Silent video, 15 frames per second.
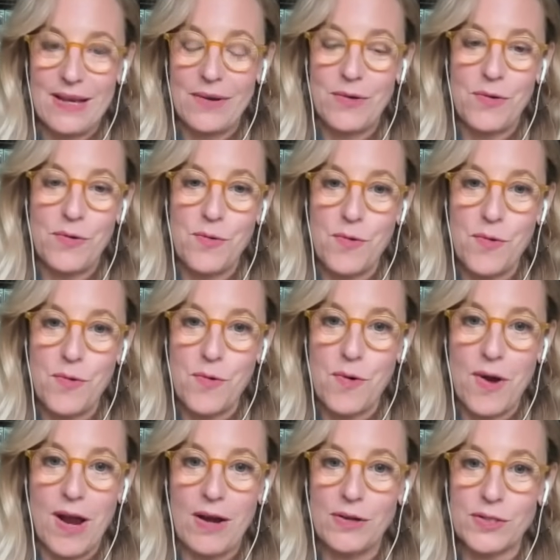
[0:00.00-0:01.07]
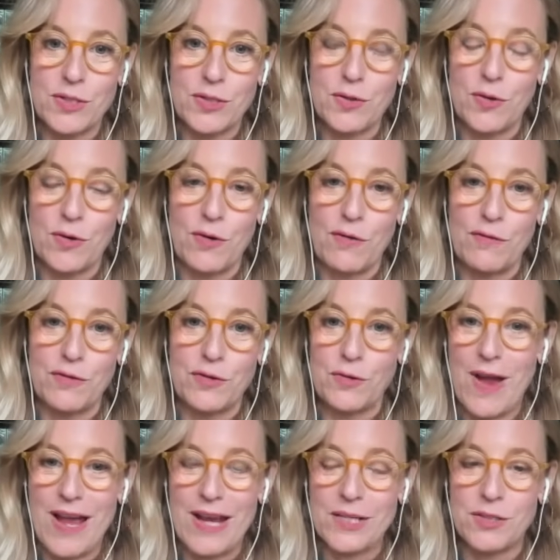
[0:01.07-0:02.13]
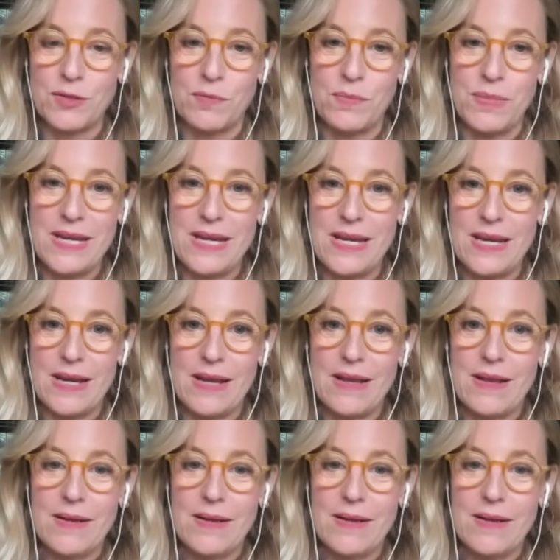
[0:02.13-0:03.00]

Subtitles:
who are sort of trying to be